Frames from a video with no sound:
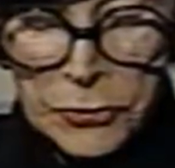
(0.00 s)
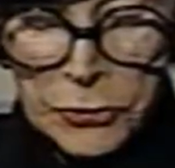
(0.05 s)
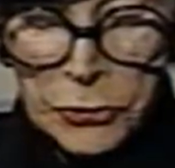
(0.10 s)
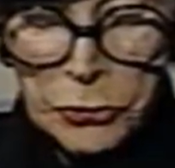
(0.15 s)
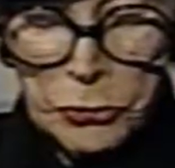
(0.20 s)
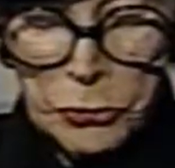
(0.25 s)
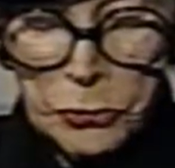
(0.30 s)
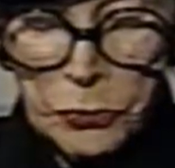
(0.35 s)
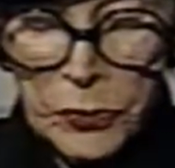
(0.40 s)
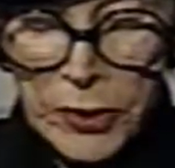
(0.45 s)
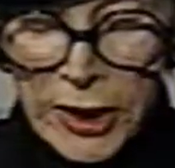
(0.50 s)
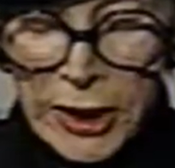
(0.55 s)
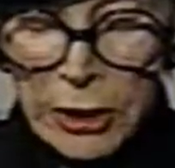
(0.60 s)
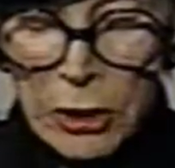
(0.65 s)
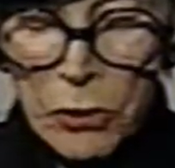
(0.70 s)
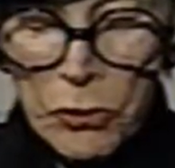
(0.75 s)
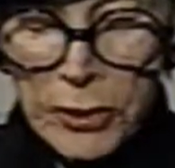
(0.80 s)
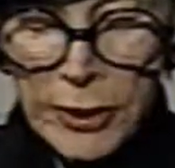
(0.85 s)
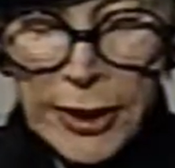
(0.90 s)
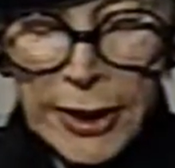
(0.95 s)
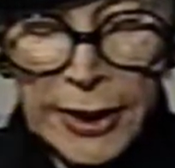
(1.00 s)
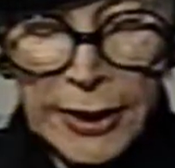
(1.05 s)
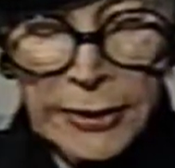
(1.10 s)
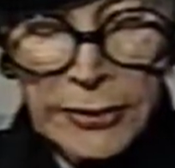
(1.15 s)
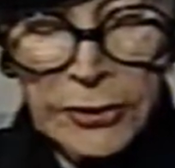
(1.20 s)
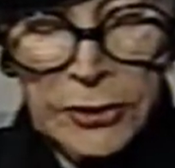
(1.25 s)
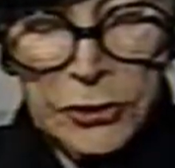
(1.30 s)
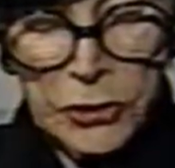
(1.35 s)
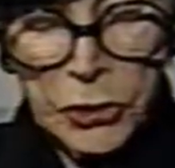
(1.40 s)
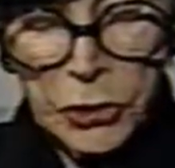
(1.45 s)
to
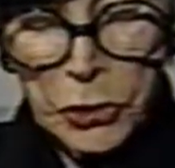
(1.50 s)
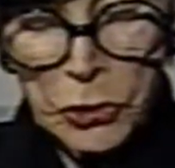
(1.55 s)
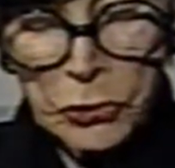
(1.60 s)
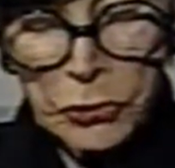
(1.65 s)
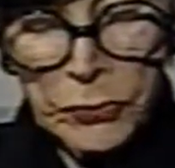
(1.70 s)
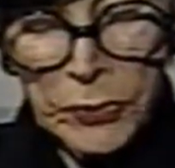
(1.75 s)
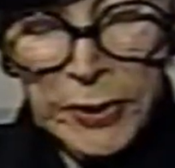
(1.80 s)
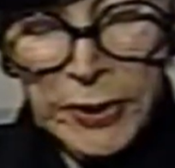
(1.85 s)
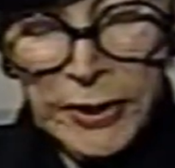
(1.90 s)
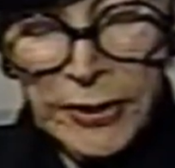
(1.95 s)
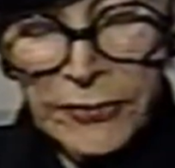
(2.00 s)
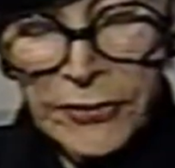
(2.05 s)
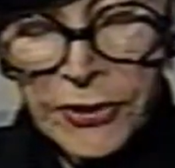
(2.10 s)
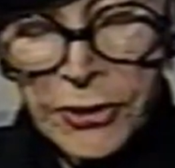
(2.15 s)
relocate the children of